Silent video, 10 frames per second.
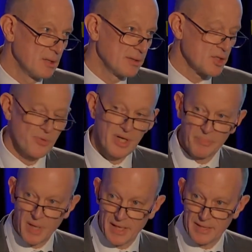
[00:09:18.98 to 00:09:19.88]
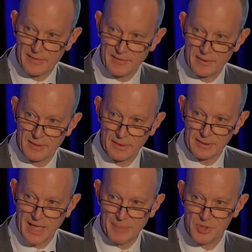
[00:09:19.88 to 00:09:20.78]
the Australian market
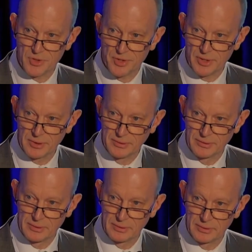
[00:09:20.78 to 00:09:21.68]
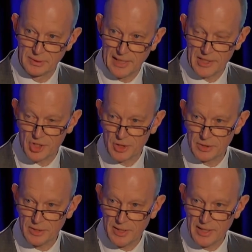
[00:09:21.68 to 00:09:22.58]
latched
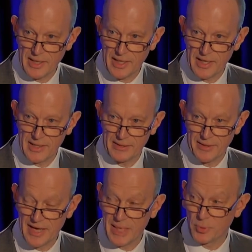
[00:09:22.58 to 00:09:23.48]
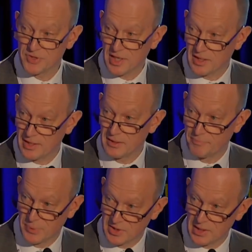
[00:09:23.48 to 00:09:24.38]
on, and the airport sector in
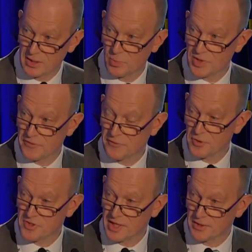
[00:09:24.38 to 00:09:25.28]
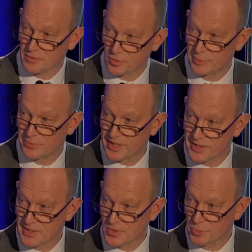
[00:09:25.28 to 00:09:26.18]
particular was the first sector to
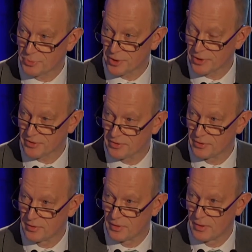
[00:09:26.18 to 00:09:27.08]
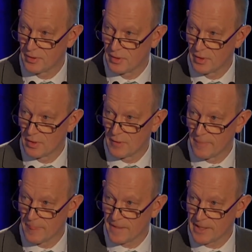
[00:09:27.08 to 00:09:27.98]
embrace this new product.
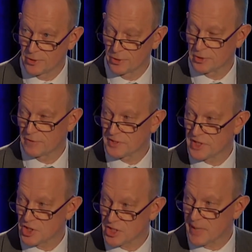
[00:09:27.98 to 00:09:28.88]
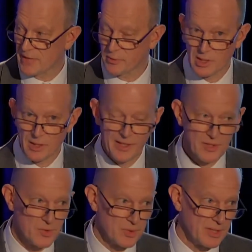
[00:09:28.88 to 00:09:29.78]
In all the conversations I'm having with
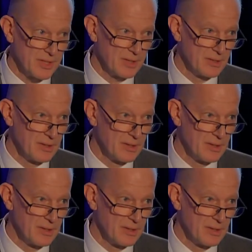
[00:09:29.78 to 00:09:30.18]
clients today,